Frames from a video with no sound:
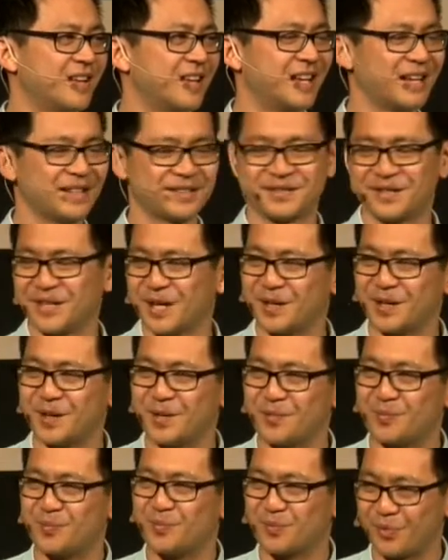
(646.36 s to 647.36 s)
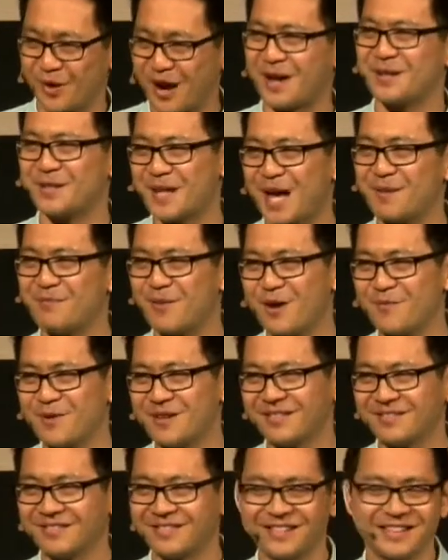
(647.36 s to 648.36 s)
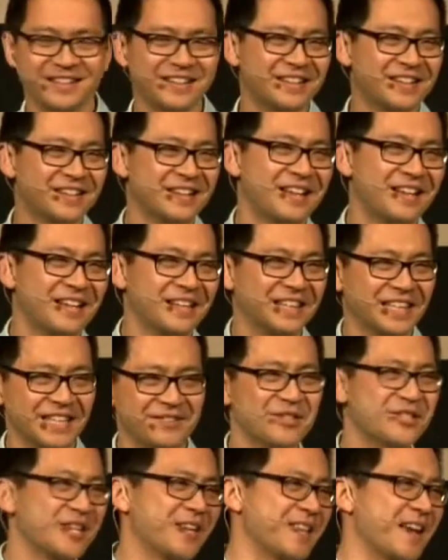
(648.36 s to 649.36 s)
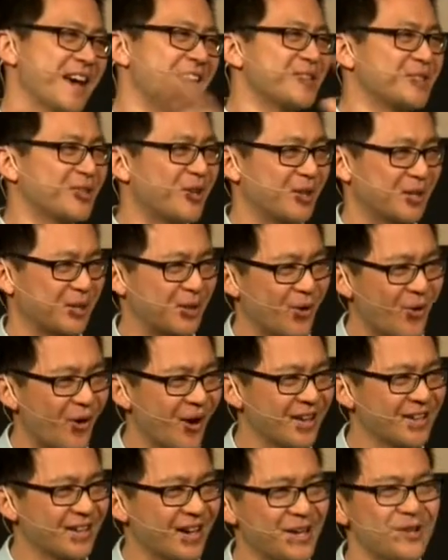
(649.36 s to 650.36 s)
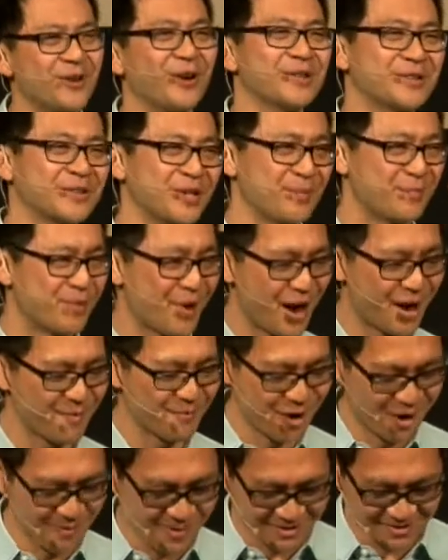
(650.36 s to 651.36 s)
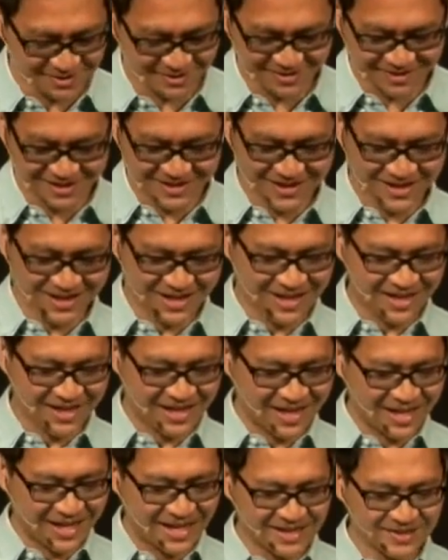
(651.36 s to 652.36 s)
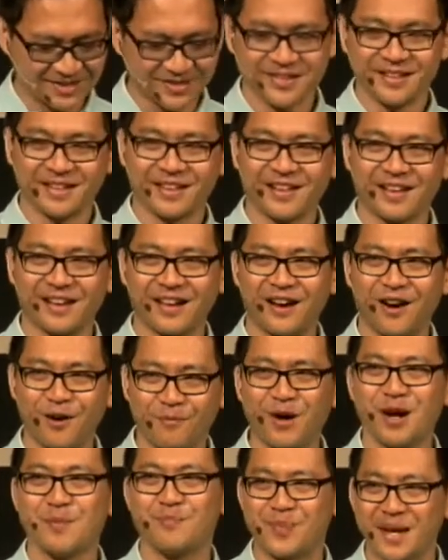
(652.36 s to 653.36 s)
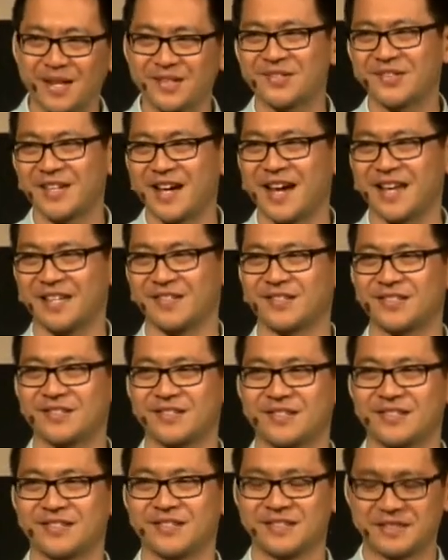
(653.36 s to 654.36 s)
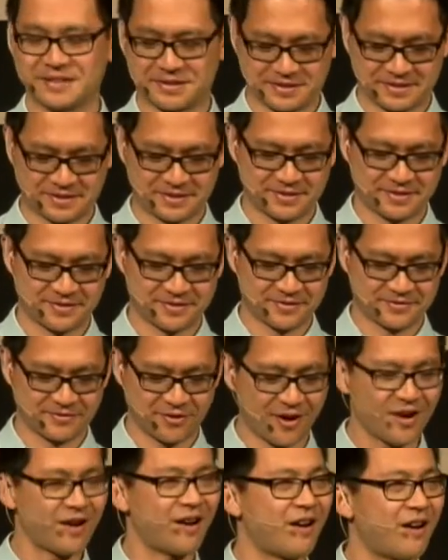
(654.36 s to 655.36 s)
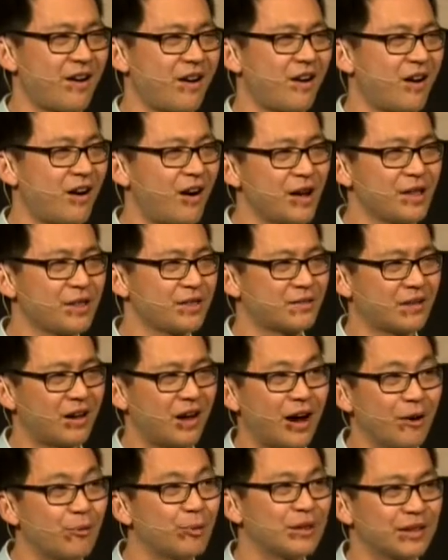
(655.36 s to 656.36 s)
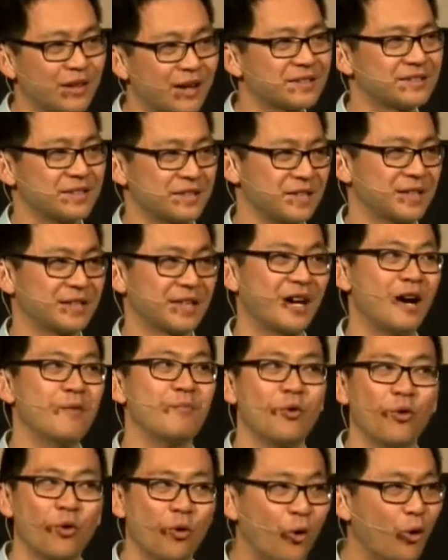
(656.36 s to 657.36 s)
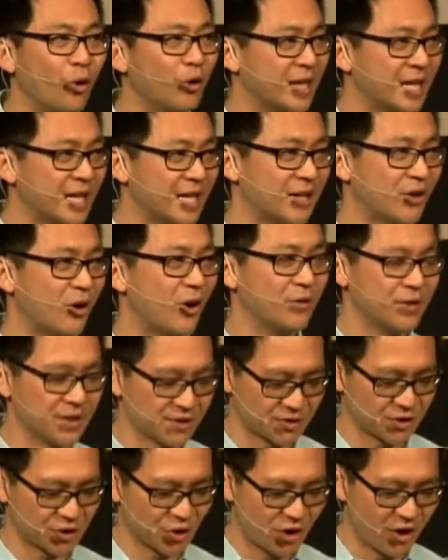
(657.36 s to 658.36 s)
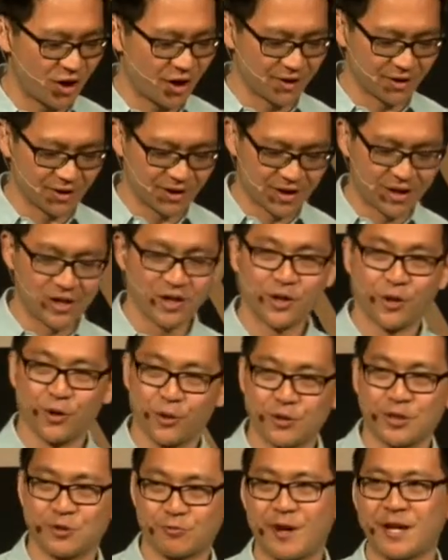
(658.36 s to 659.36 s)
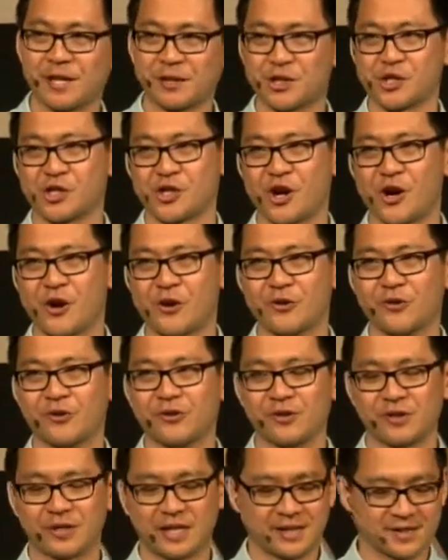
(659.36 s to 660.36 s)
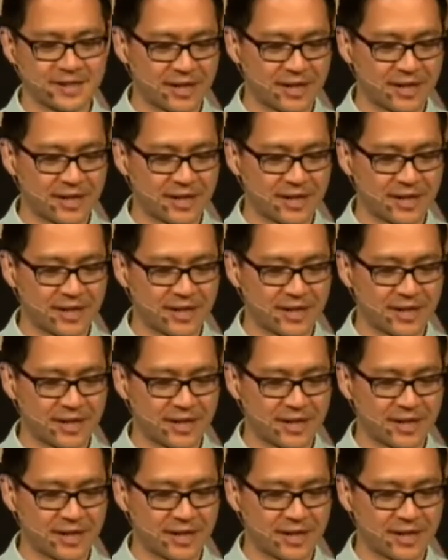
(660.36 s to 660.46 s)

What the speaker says: As I said, proud dad moment. Let me share the other side of the coin. A not so proud moment is on my best days, right? I would like to think that I'm all in on this God who is running the show in